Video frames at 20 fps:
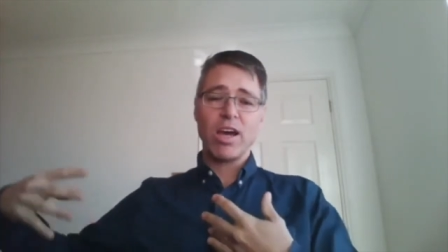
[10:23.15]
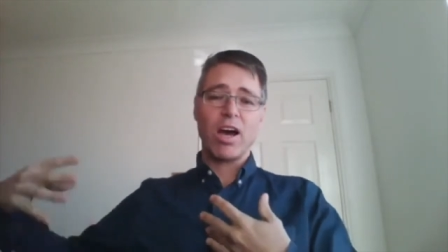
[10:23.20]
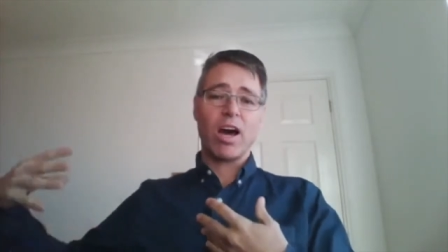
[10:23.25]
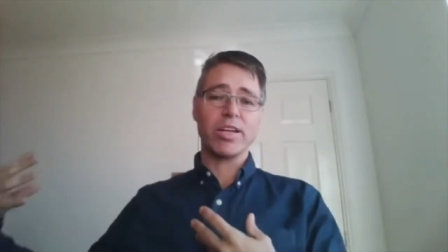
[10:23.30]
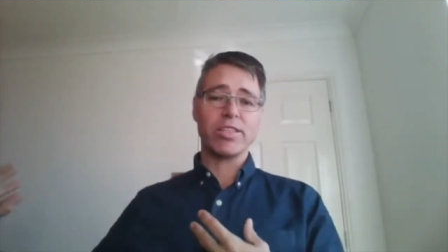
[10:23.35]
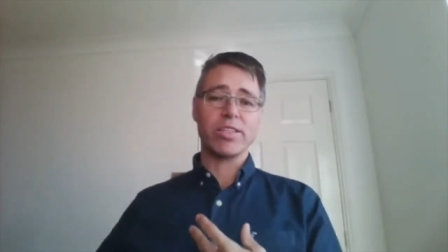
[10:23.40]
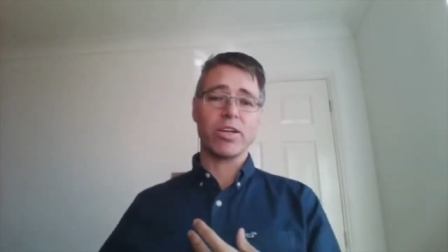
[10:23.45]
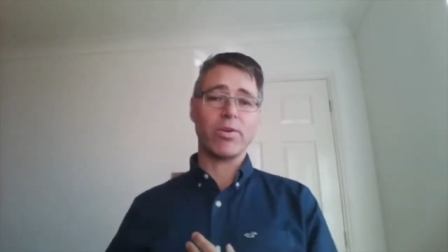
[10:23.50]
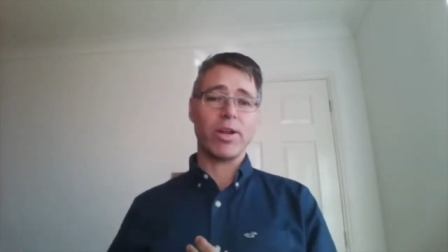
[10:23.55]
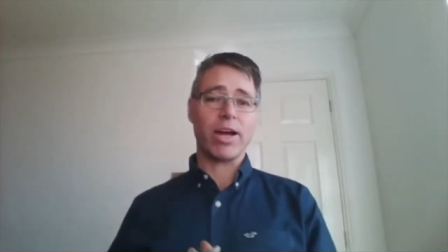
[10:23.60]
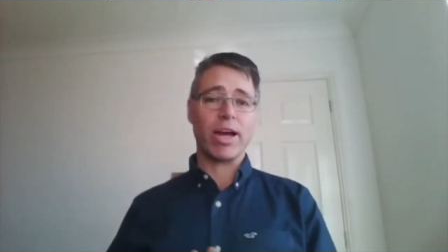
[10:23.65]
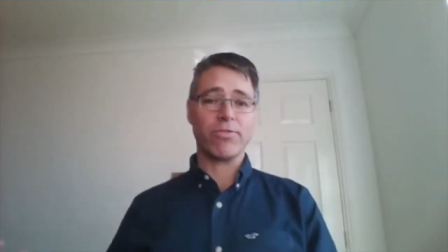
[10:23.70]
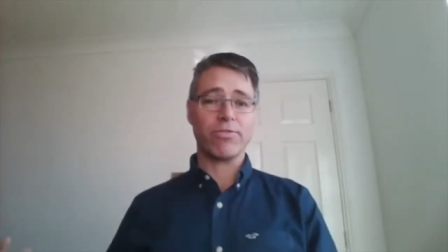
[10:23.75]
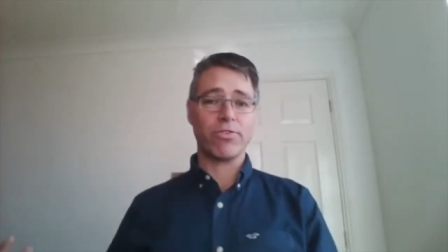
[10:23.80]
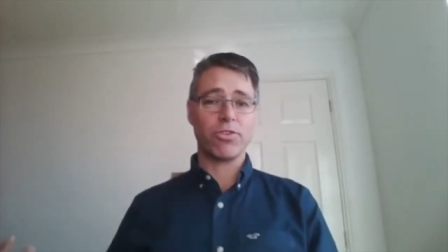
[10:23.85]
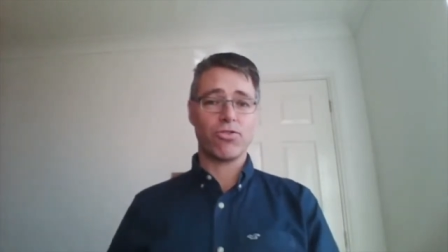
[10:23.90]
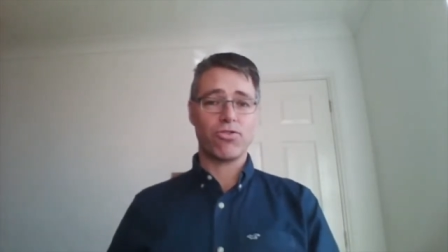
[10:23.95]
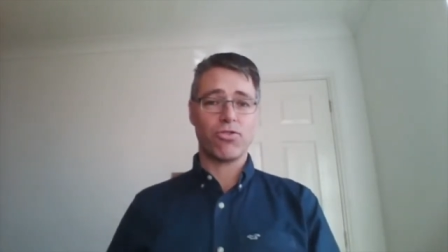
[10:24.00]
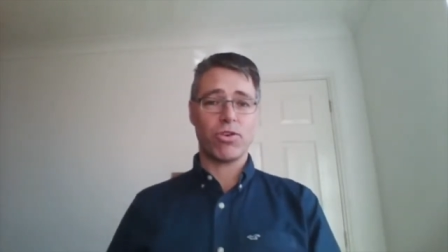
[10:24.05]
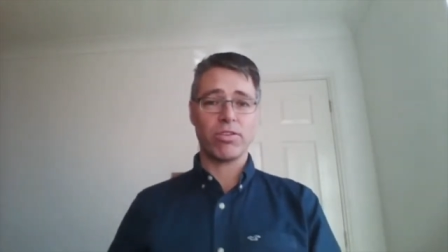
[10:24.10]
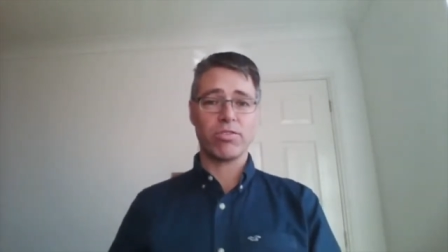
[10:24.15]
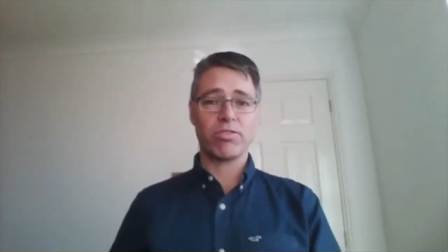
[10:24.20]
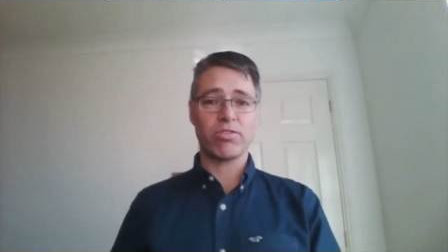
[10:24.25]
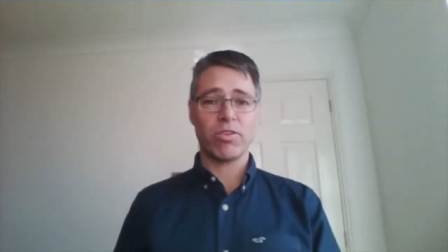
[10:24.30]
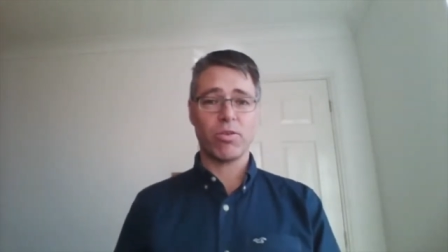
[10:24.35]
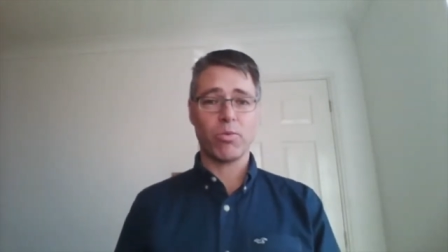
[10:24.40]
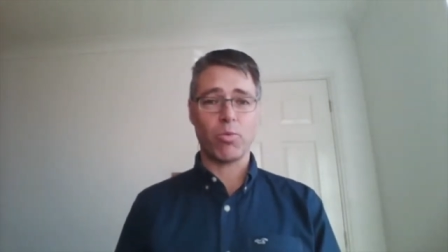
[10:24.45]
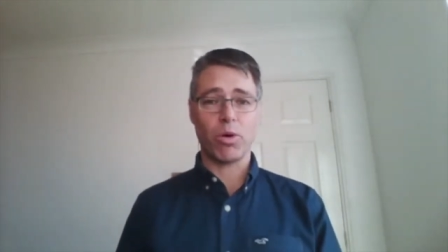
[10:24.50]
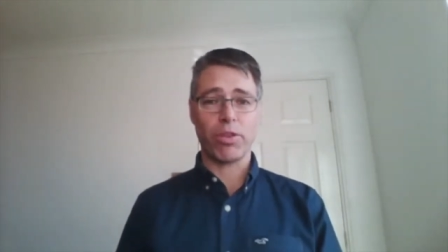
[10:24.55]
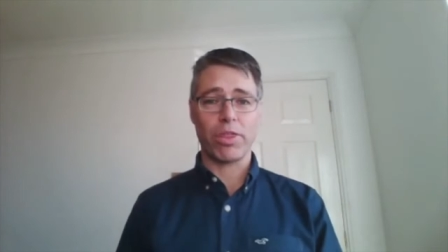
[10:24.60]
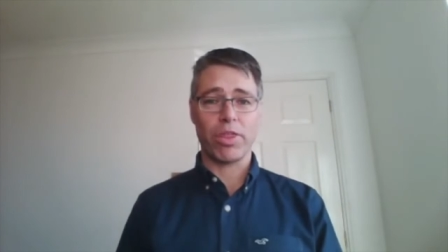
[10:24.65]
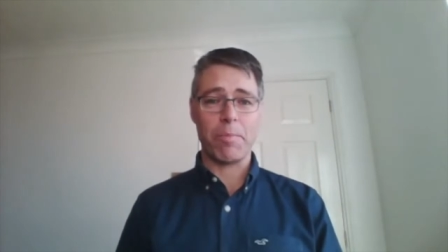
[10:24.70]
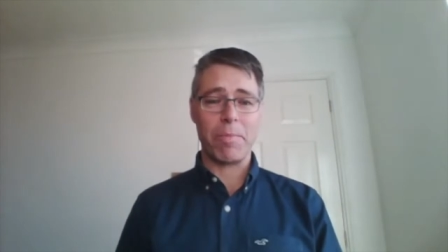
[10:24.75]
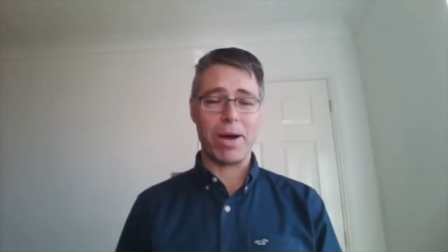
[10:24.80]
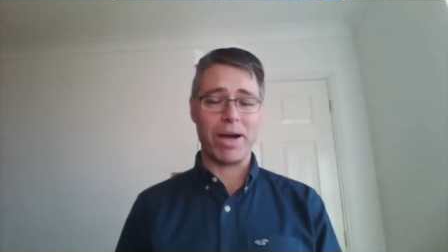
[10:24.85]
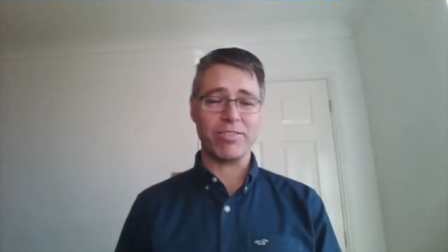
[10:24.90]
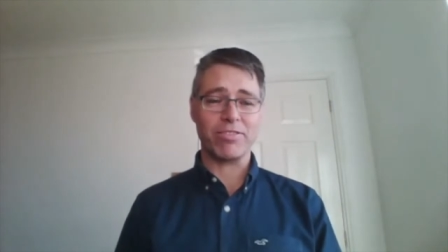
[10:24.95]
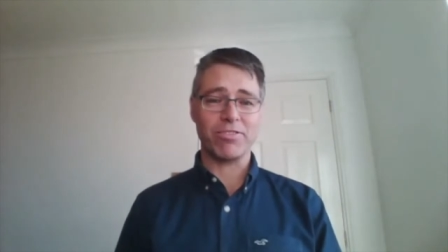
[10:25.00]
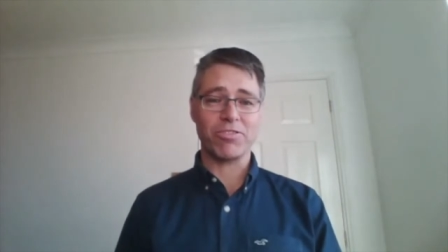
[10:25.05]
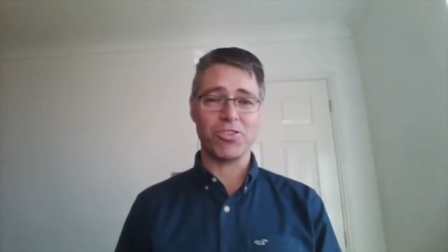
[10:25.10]
I don't have to trust what the
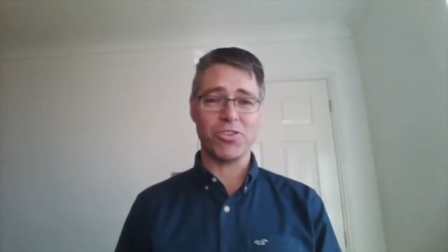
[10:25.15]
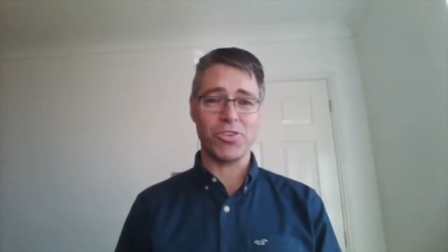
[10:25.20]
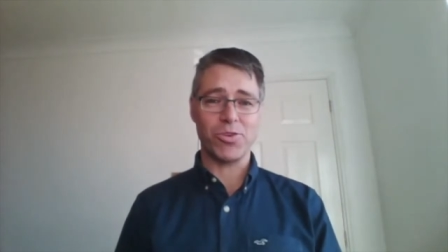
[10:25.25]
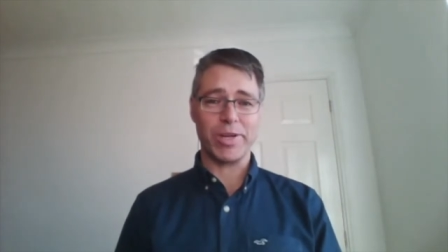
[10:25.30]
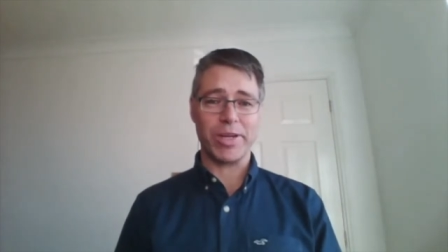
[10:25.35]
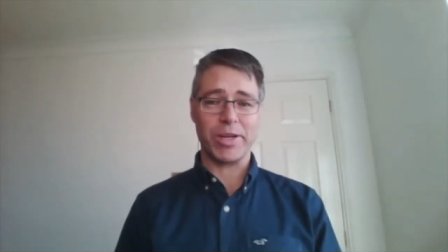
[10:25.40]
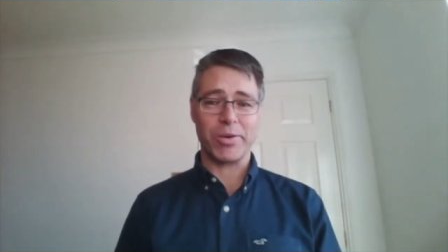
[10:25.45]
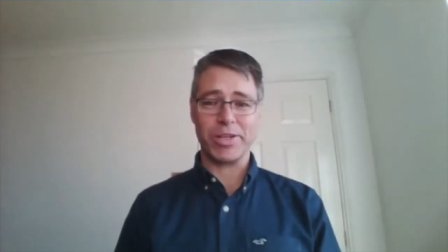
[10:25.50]
man's doing,